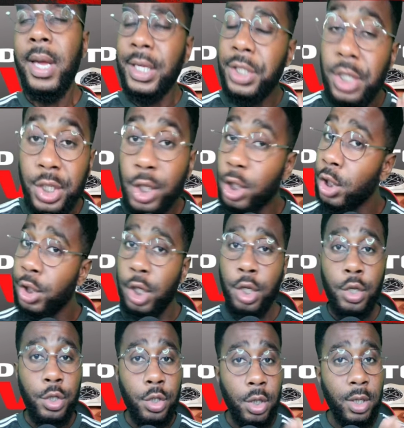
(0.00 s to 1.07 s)
just
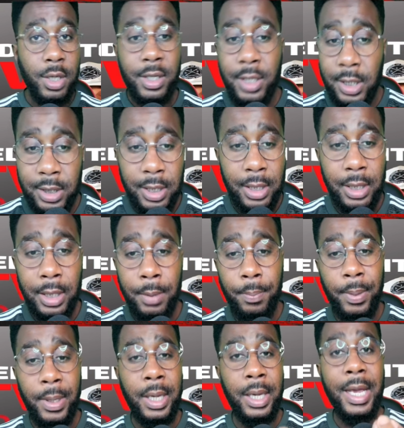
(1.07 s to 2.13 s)
continues to consistently
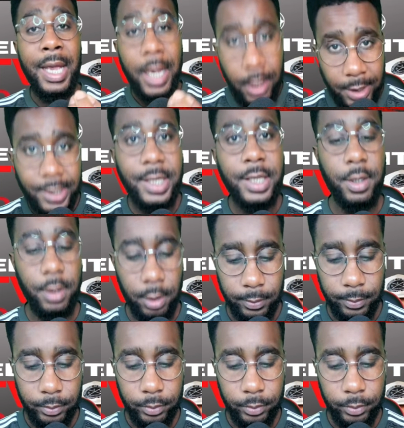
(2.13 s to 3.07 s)
be inconsistent.